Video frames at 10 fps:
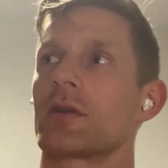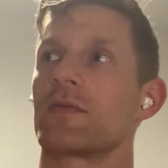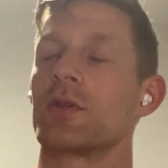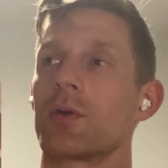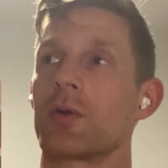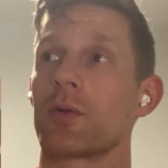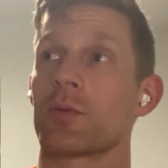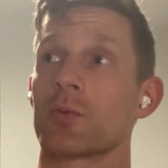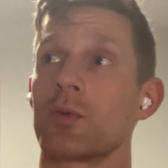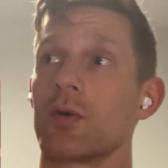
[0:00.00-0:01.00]
And if know the
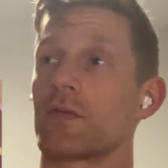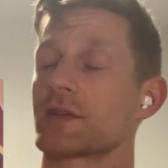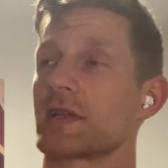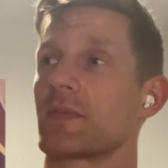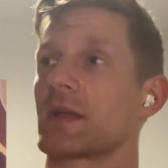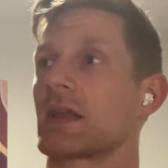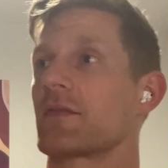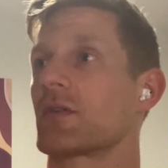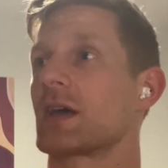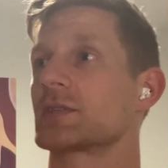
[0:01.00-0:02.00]
rule for something, like
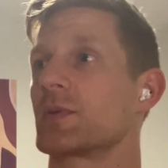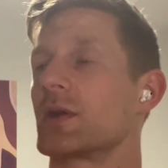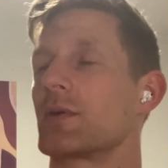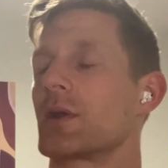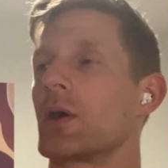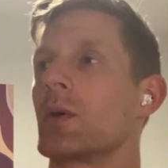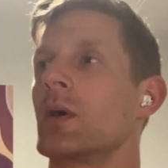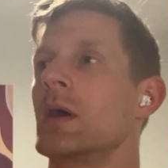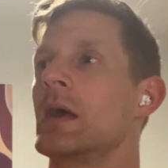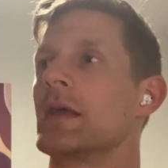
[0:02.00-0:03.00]
for us, we don't know
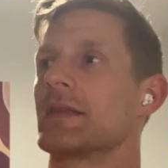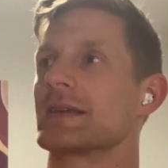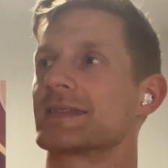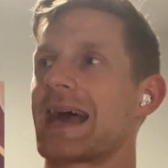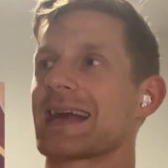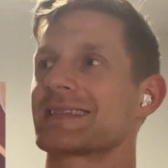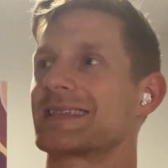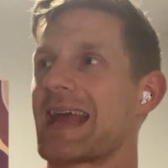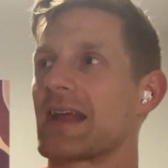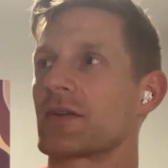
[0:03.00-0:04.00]
the exact
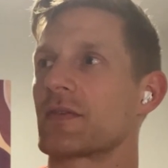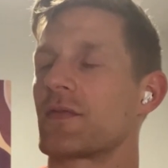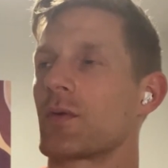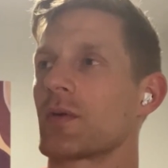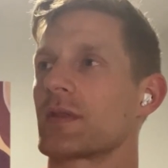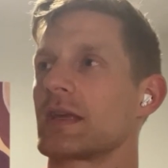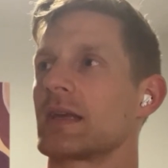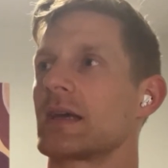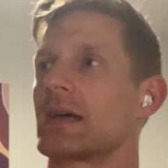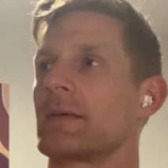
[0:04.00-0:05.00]
standard for
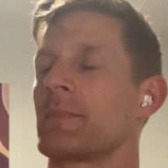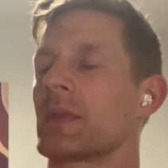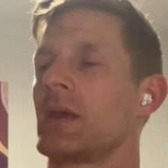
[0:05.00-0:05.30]
the